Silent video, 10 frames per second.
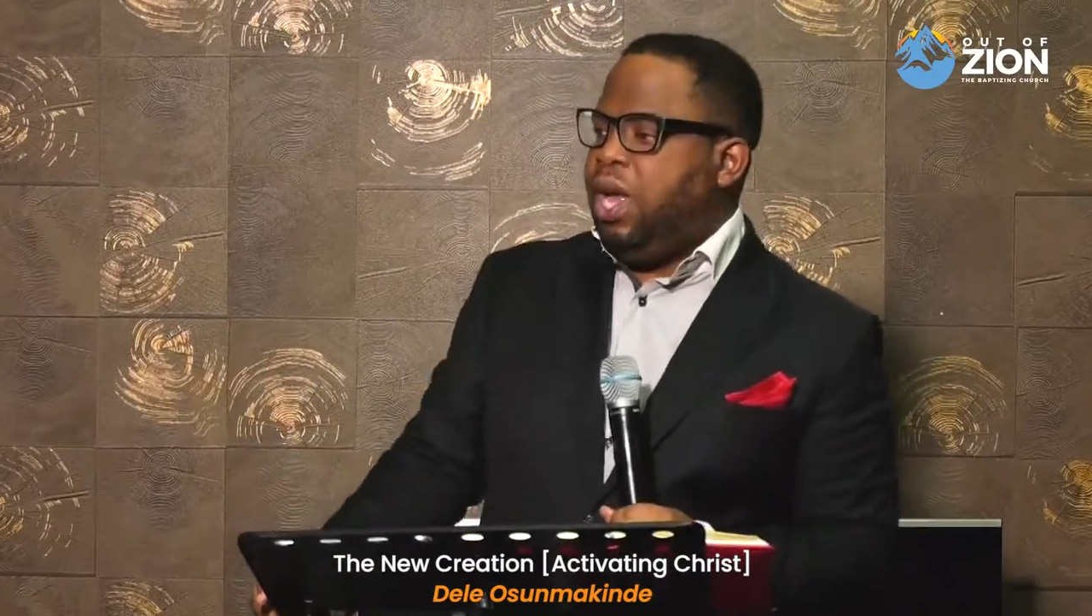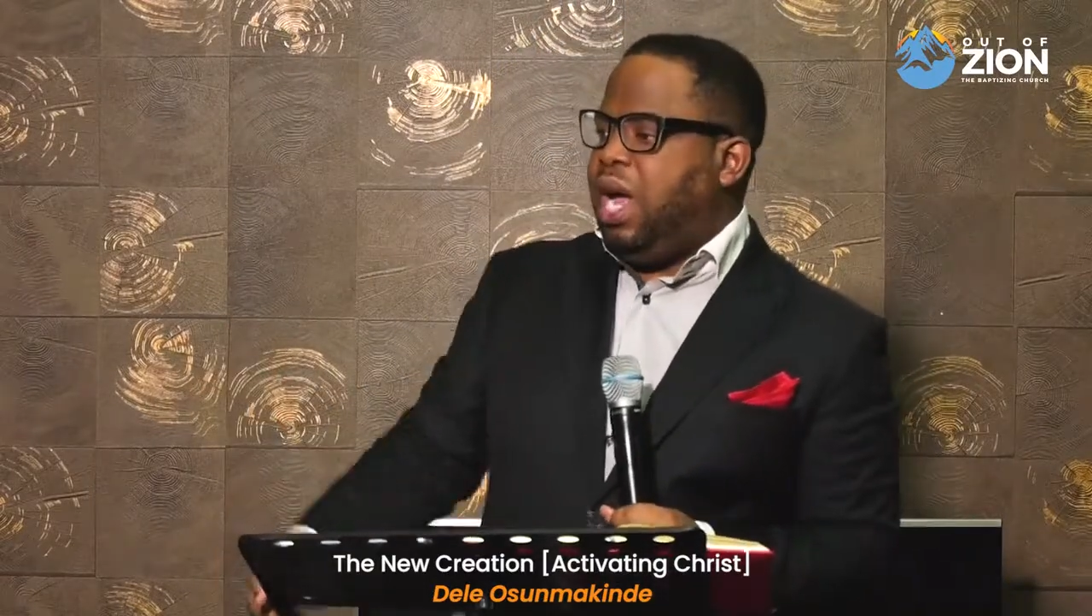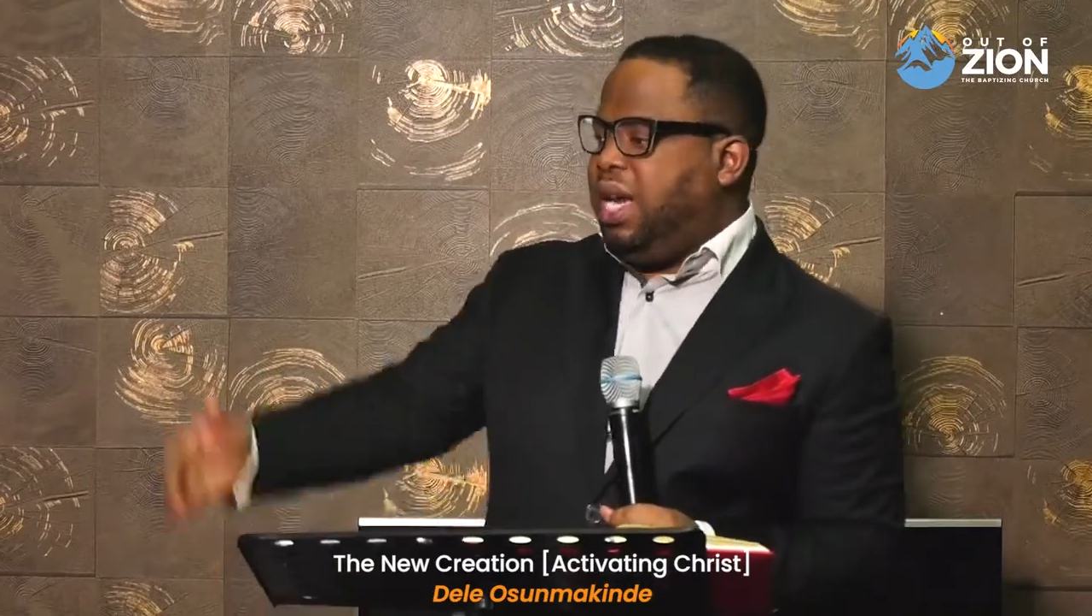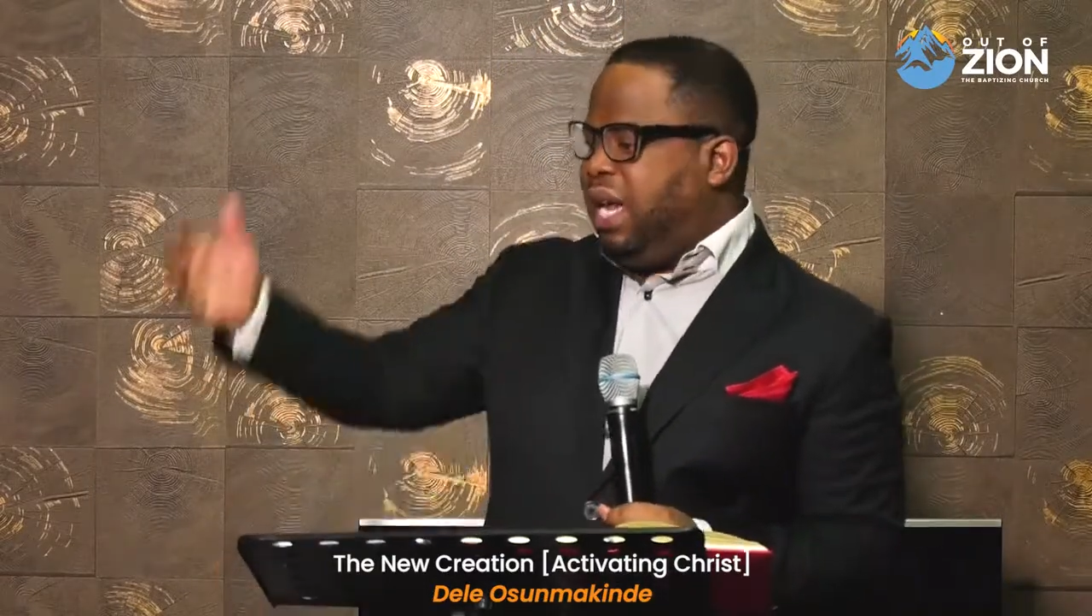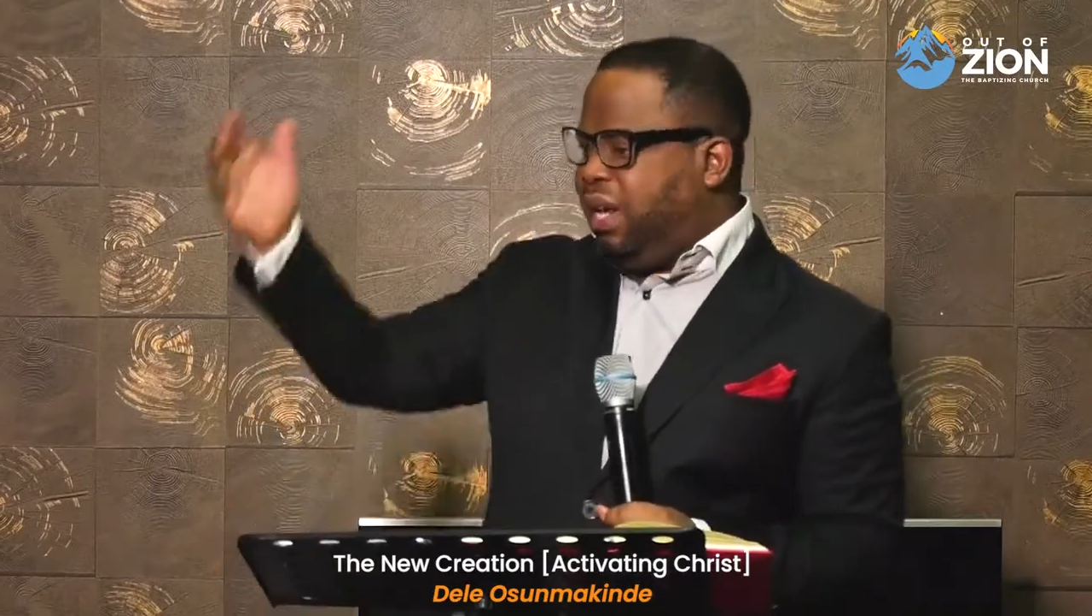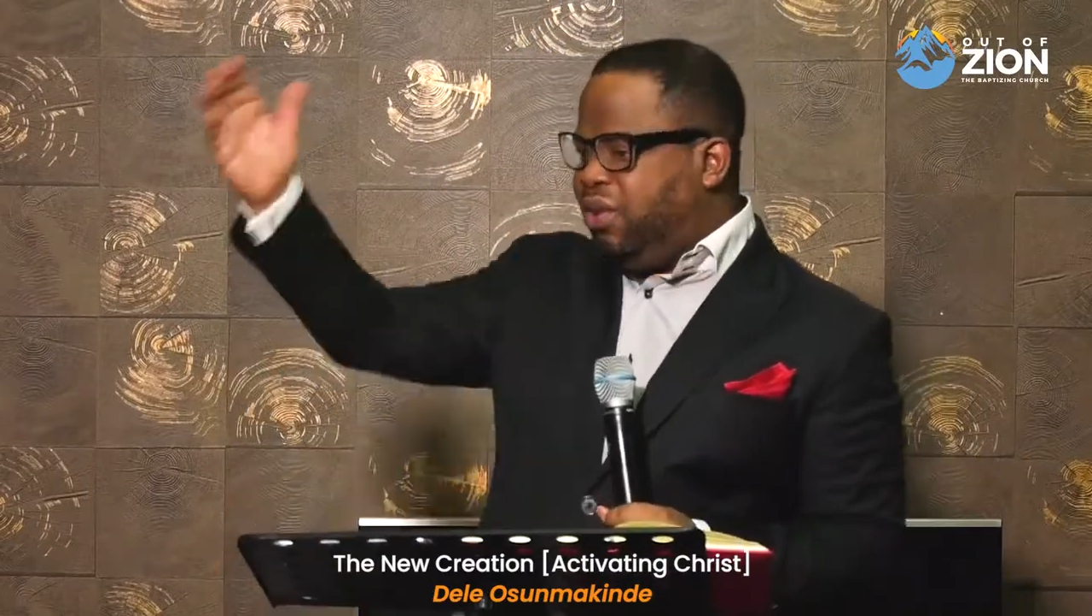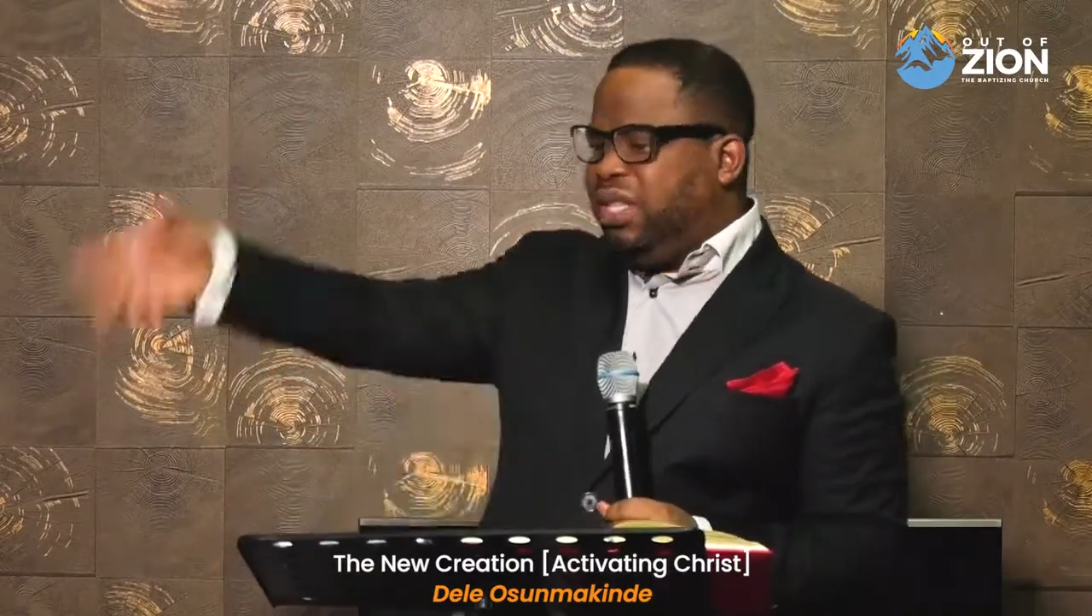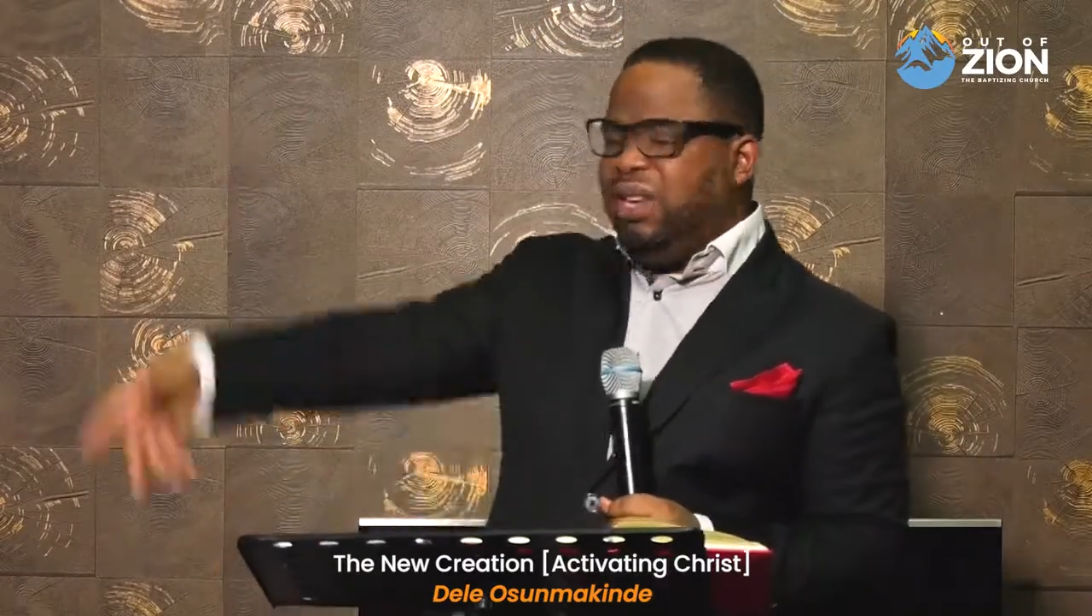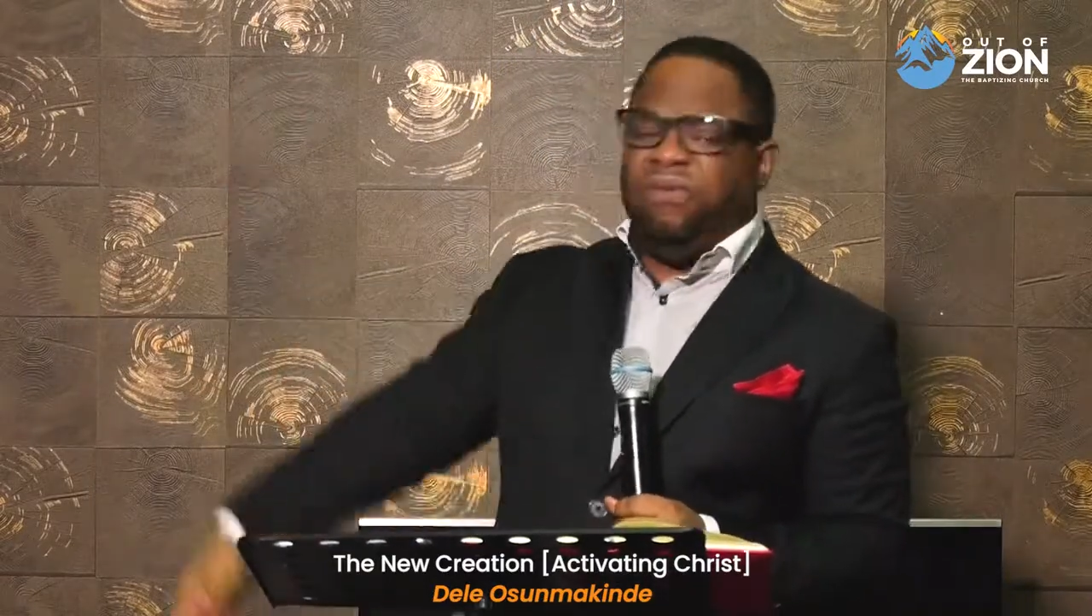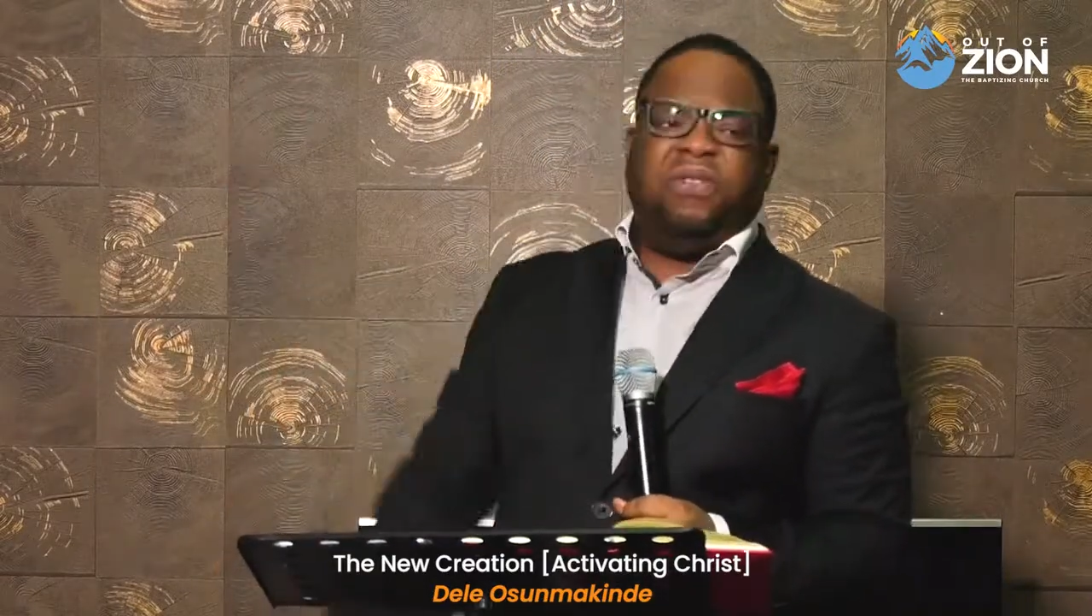And
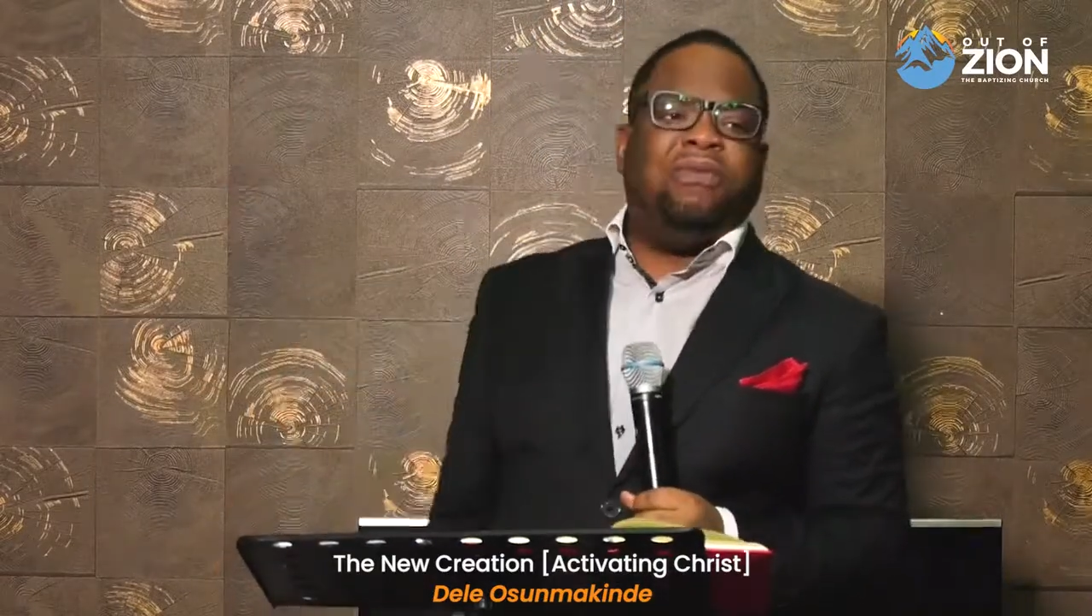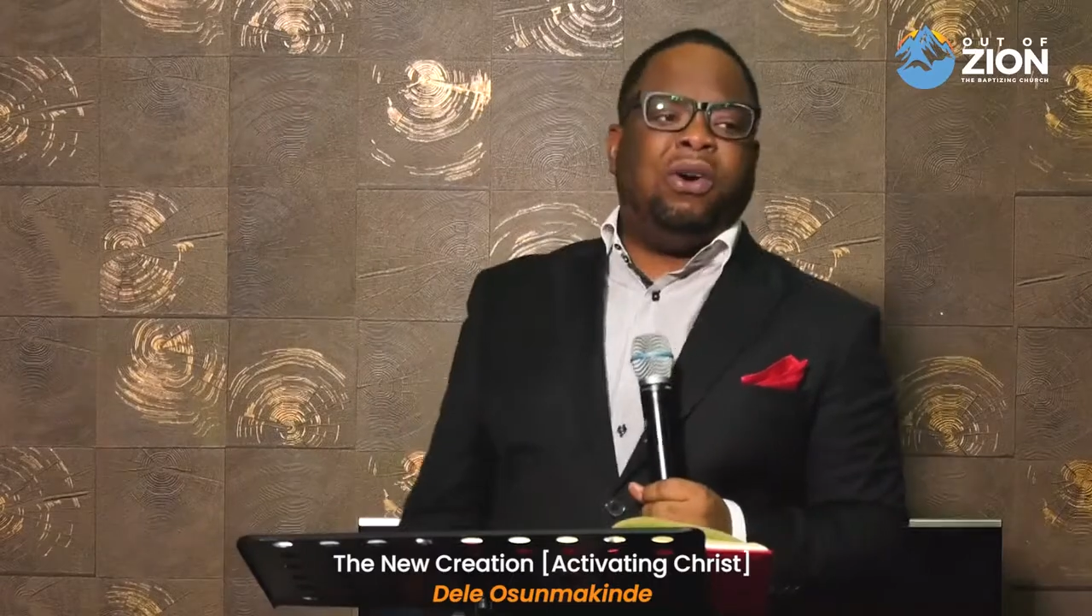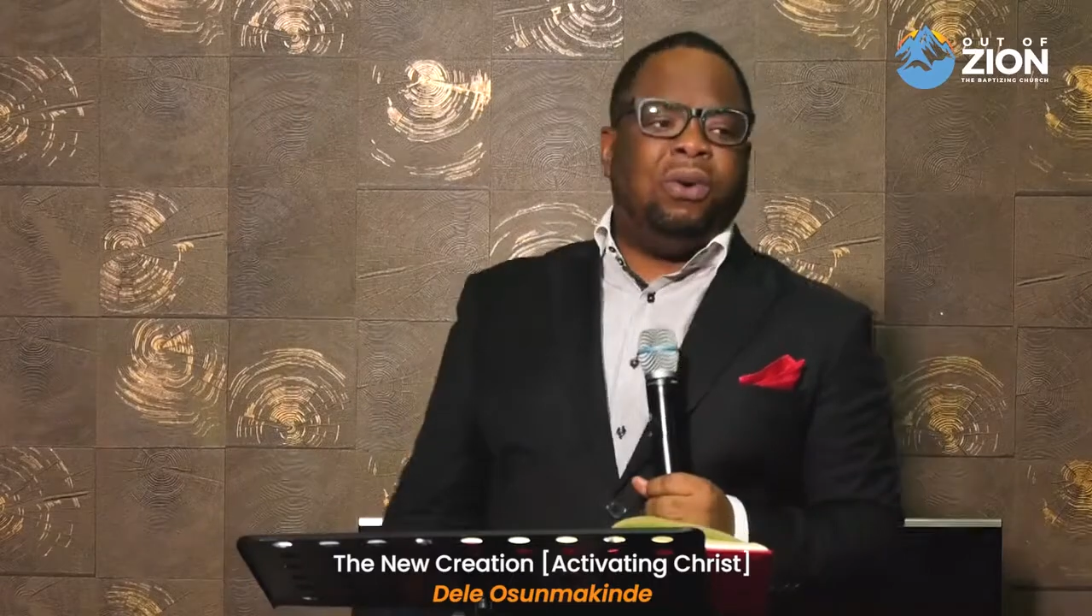increase in favor